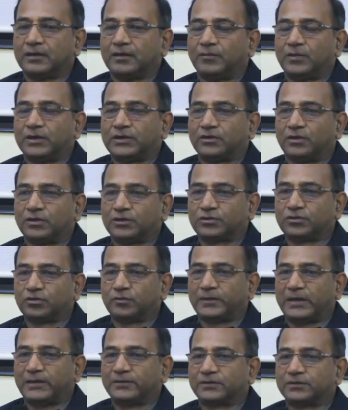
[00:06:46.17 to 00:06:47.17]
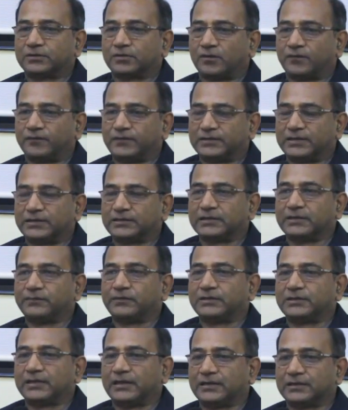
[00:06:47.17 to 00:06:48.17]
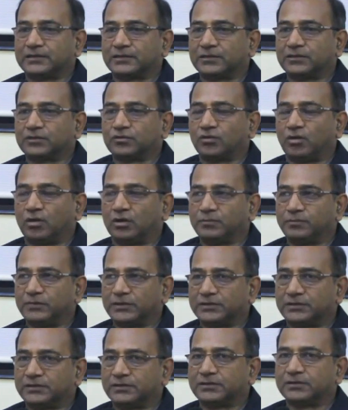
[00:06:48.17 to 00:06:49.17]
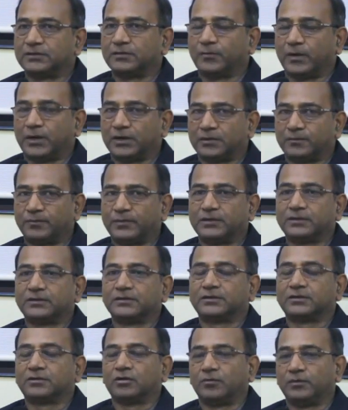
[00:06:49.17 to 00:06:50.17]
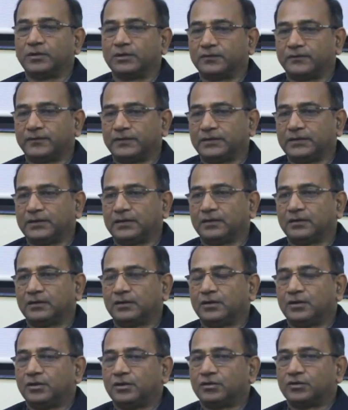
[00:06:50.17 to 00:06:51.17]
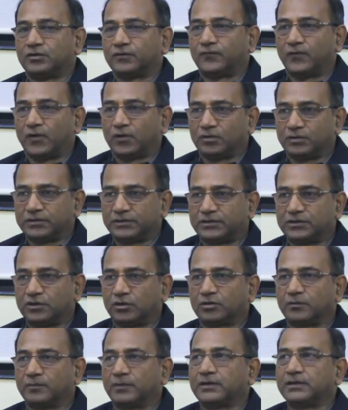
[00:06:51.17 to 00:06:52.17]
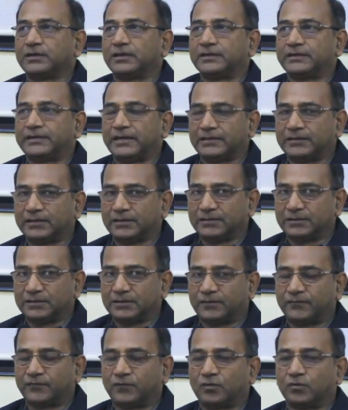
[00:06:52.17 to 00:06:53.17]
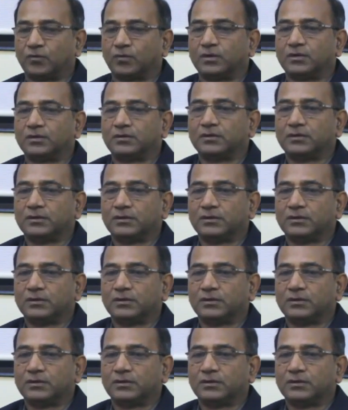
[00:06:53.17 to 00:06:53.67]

but also Prime Minister's office has given direction to all ministries and departments in the Government of India to follow this document and take the agenda forward,